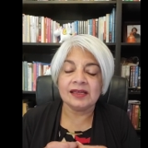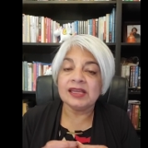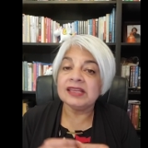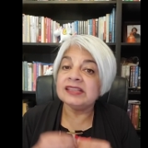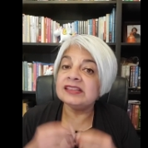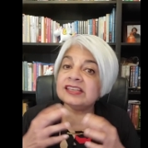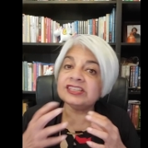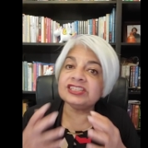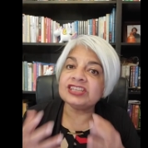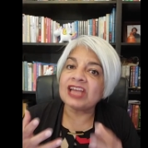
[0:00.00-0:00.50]

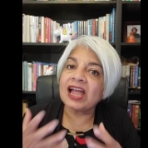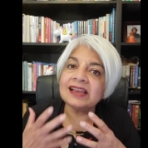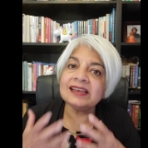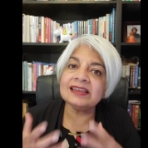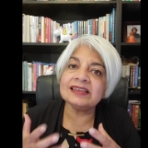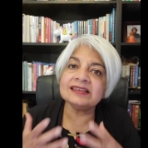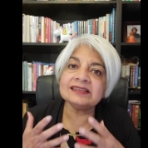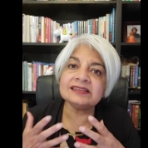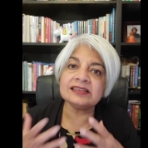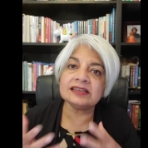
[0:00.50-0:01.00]
The child
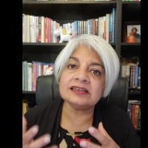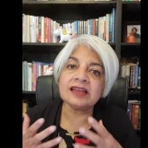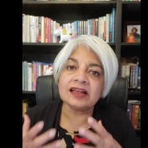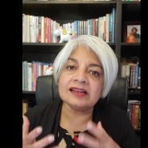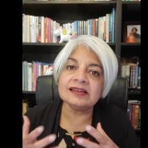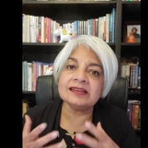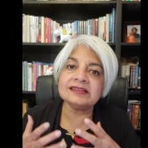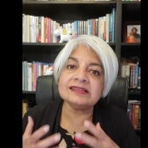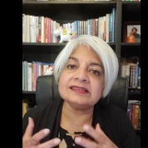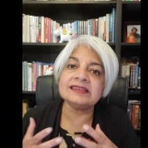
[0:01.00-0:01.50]
doesn't
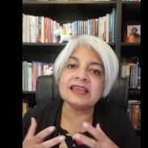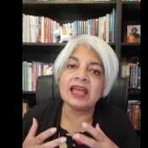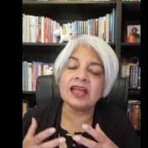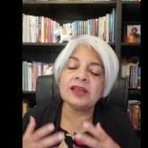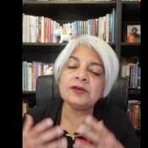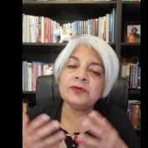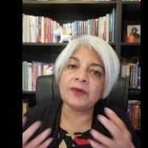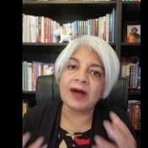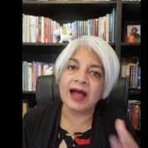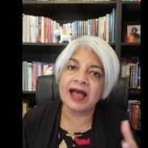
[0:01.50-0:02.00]

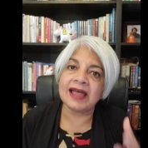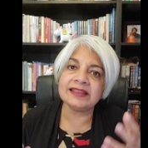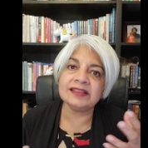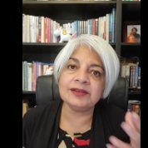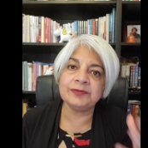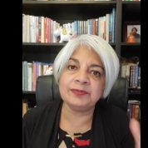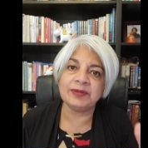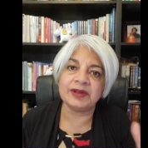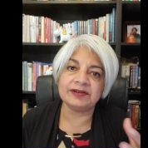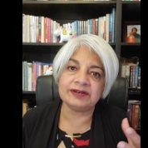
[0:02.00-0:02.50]
understand why the
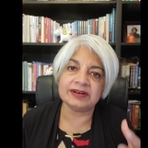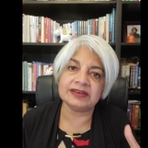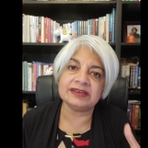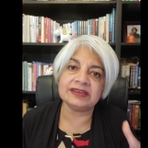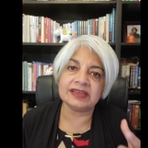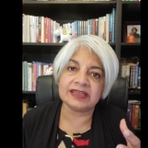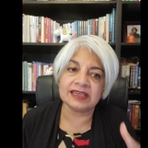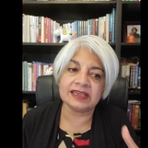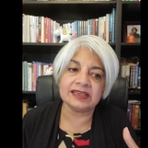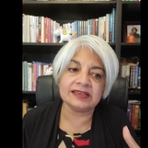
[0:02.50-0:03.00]
parent
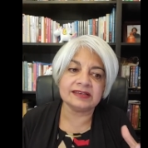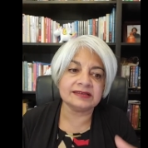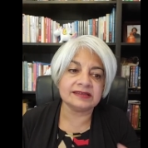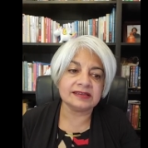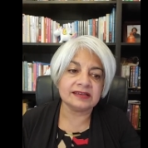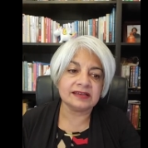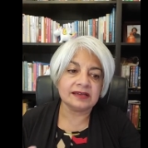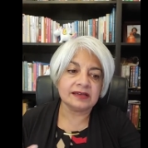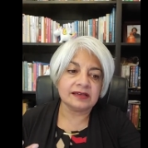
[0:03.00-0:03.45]
is